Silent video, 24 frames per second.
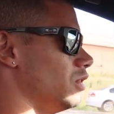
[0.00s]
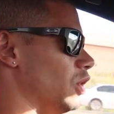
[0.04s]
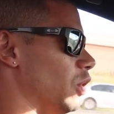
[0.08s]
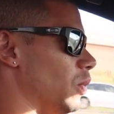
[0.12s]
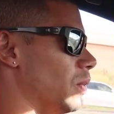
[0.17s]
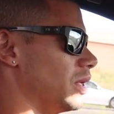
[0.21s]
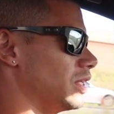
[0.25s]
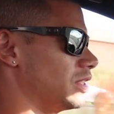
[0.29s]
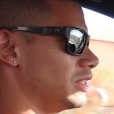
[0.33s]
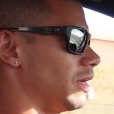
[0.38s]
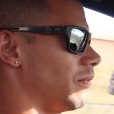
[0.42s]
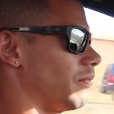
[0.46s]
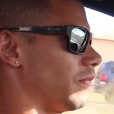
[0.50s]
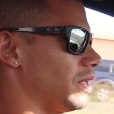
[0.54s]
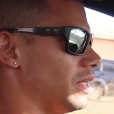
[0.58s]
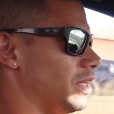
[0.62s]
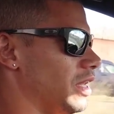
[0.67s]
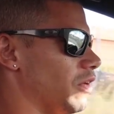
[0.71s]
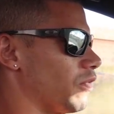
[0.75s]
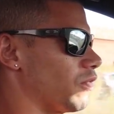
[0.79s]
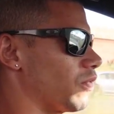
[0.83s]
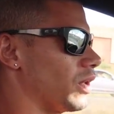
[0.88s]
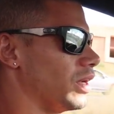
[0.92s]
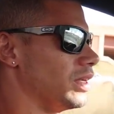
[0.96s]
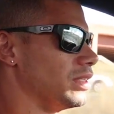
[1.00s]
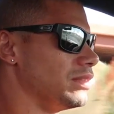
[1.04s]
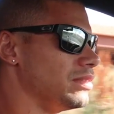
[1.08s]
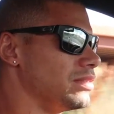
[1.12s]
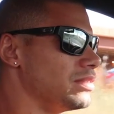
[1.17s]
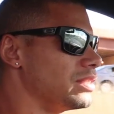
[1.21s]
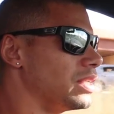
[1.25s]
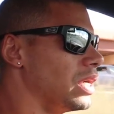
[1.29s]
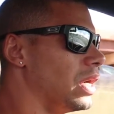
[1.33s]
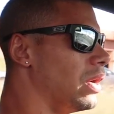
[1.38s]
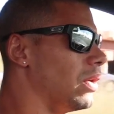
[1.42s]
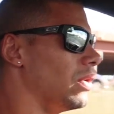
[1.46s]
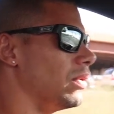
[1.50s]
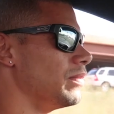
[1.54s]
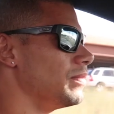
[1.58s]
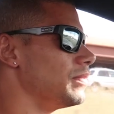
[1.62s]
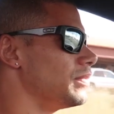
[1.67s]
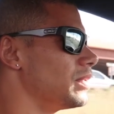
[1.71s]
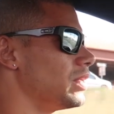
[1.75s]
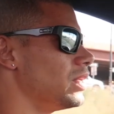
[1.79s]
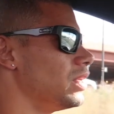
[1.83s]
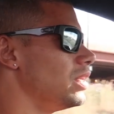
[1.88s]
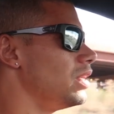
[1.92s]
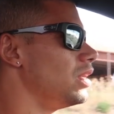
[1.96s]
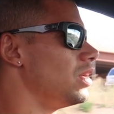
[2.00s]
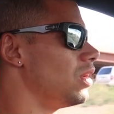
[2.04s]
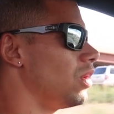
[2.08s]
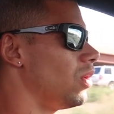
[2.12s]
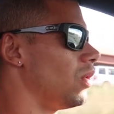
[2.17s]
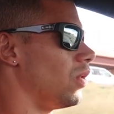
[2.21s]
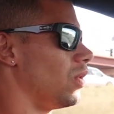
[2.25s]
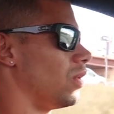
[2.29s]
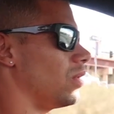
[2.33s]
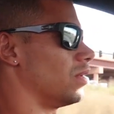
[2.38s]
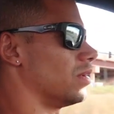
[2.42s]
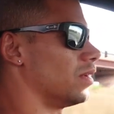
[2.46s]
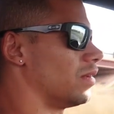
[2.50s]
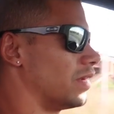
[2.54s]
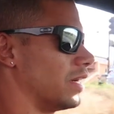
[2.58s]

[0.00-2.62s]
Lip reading: doing something different. So, well,